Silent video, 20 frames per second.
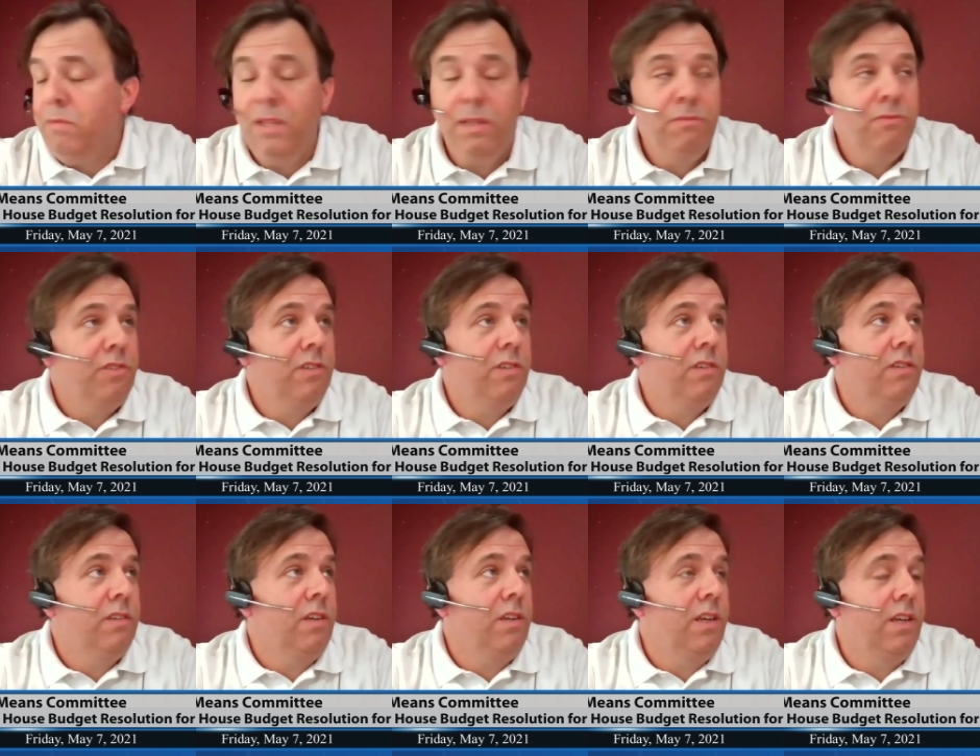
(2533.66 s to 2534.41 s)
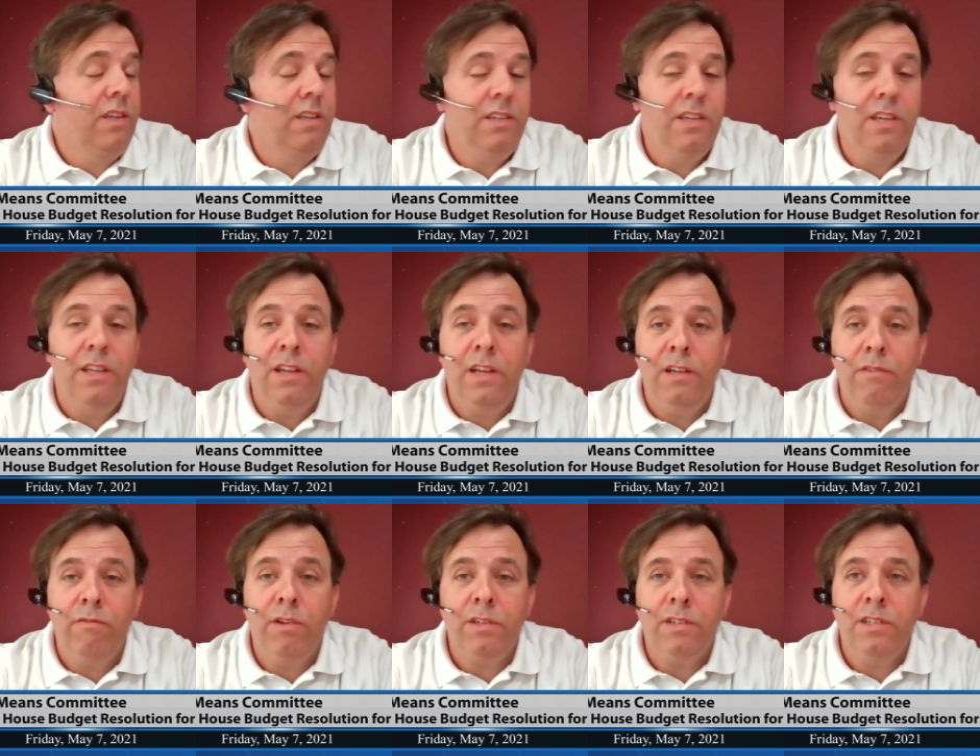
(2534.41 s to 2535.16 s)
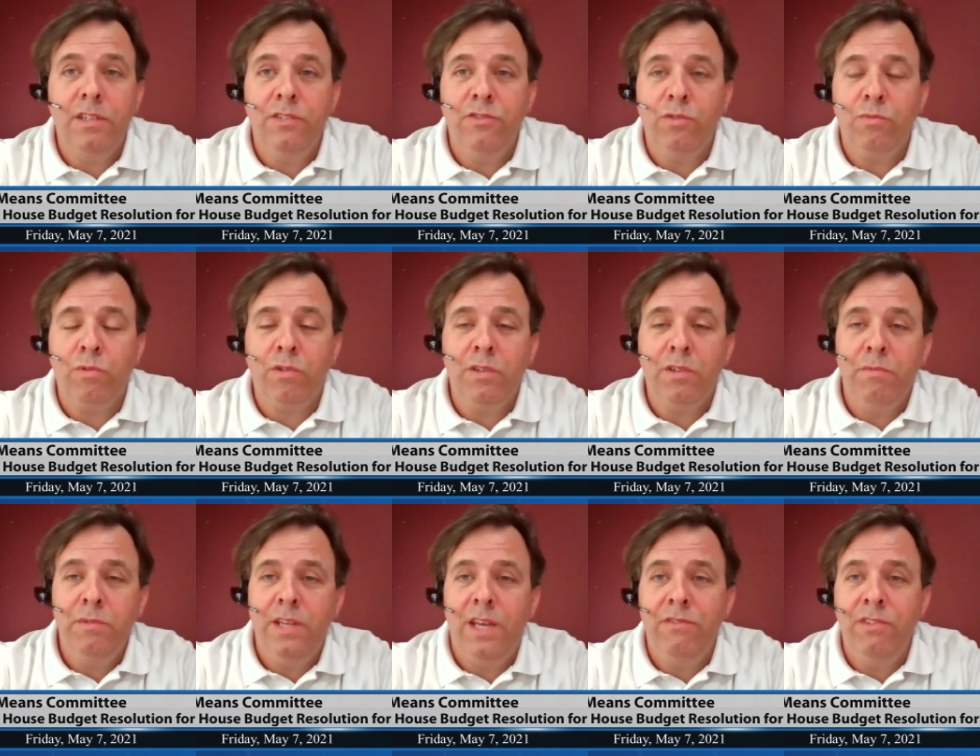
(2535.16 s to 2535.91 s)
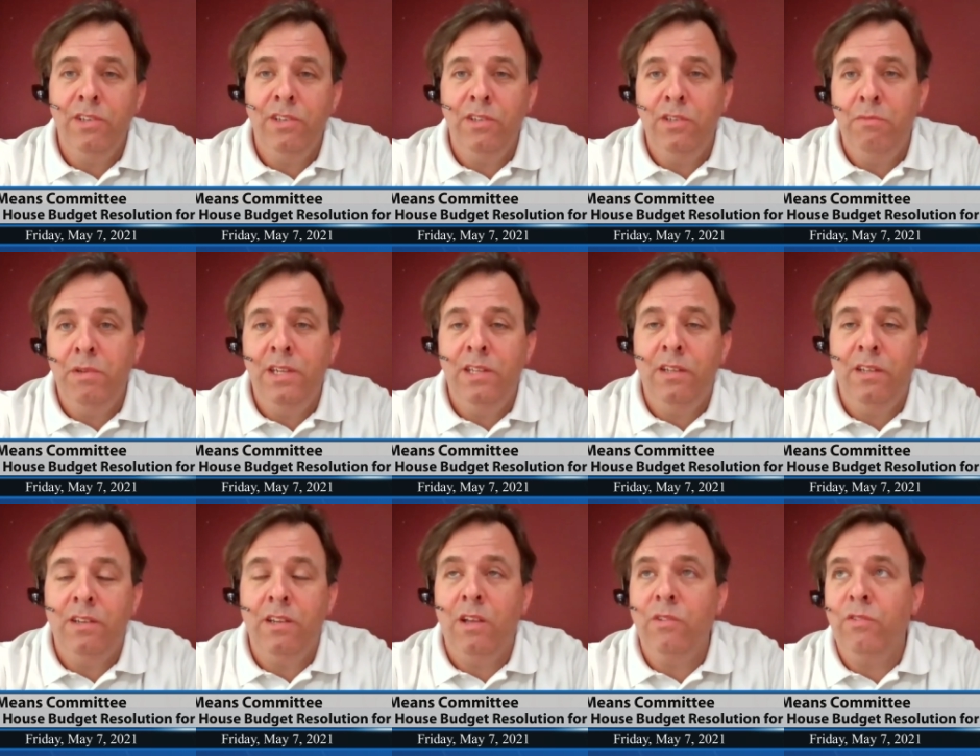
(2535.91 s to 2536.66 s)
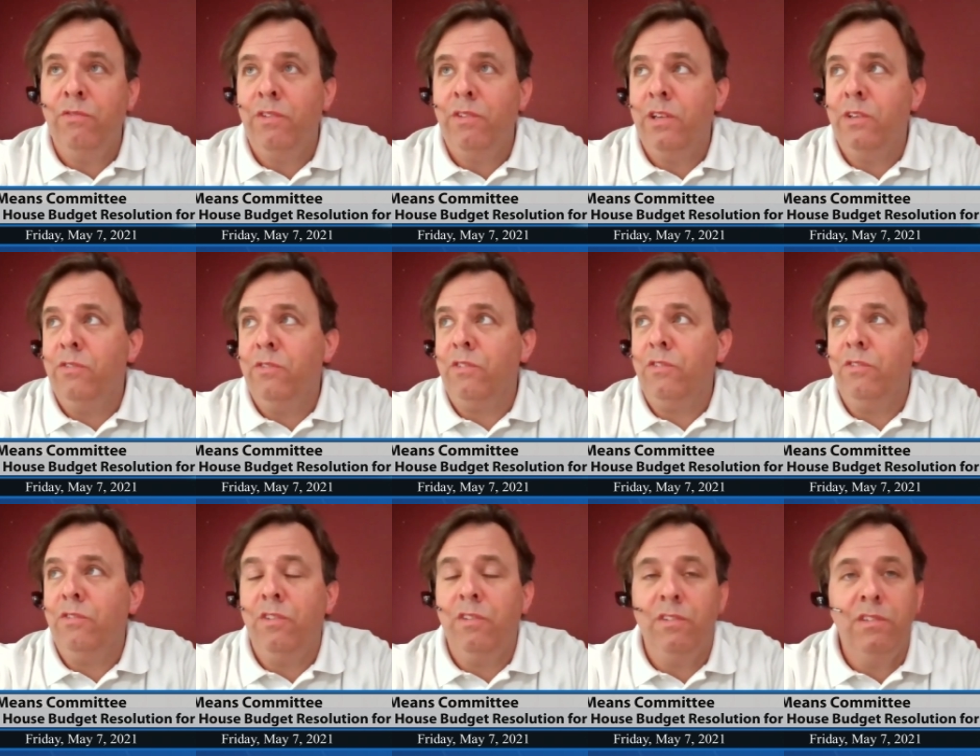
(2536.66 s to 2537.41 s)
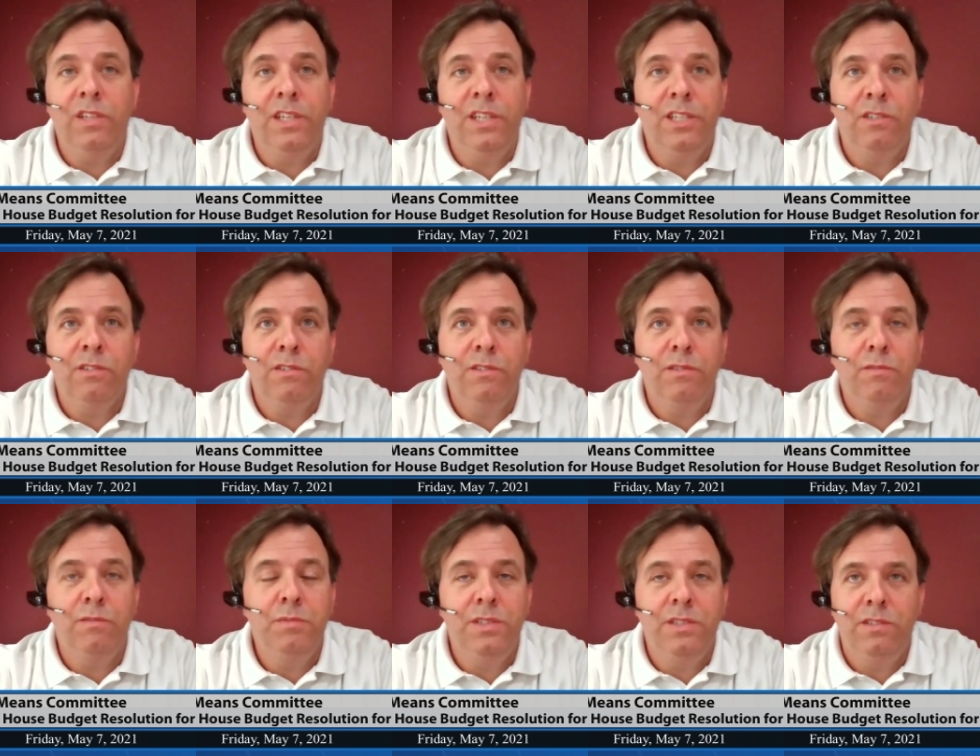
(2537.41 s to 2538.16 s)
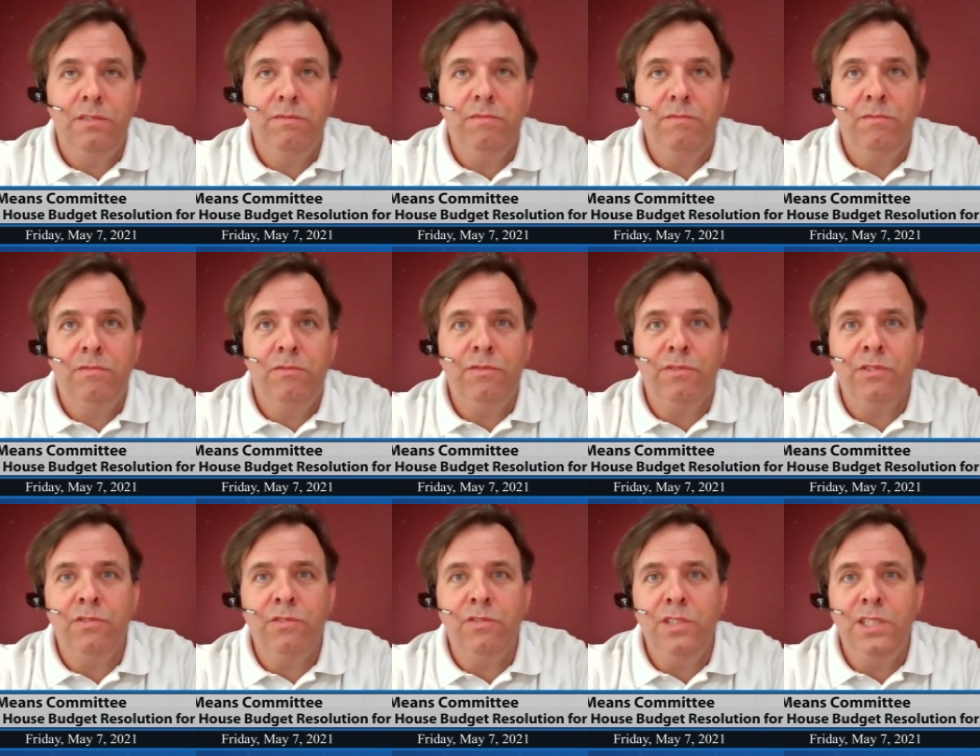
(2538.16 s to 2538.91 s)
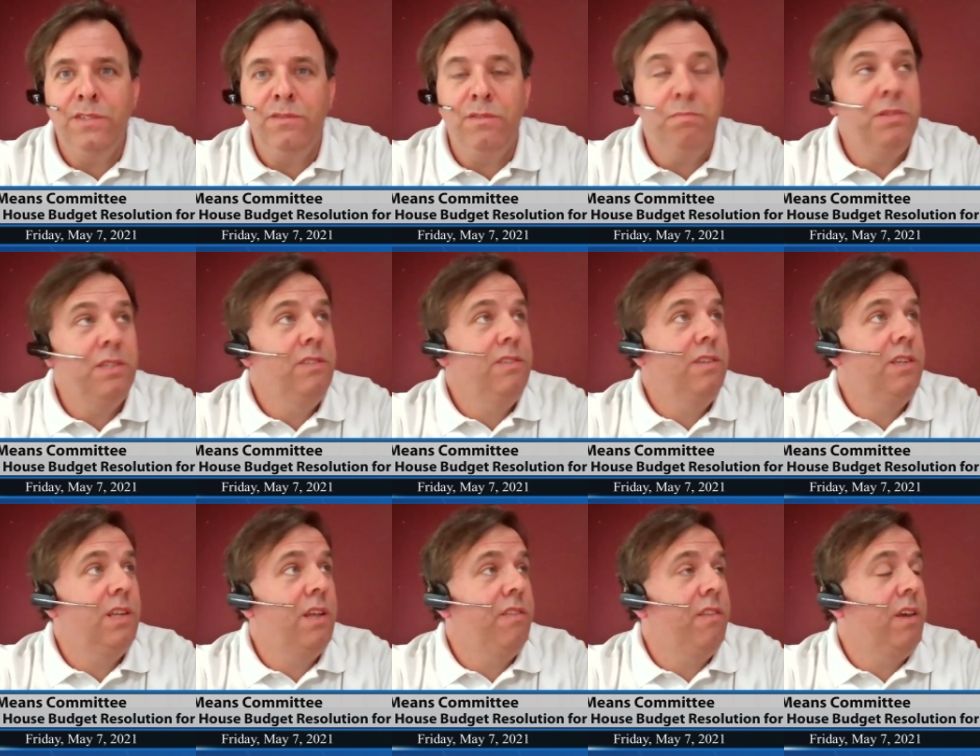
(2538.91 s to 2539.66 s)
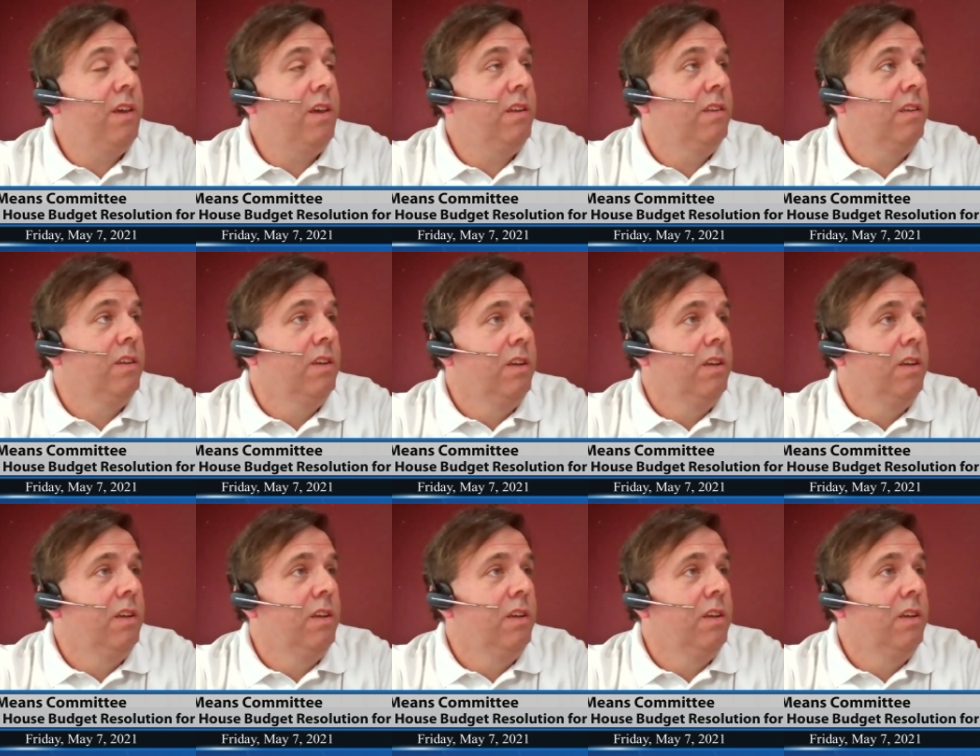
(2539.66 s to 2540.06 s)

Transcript: you, Madam Chair. Again, I recognize that we're going to be having a debate on House File 600 later, and there'll be a diversity of opinion on that.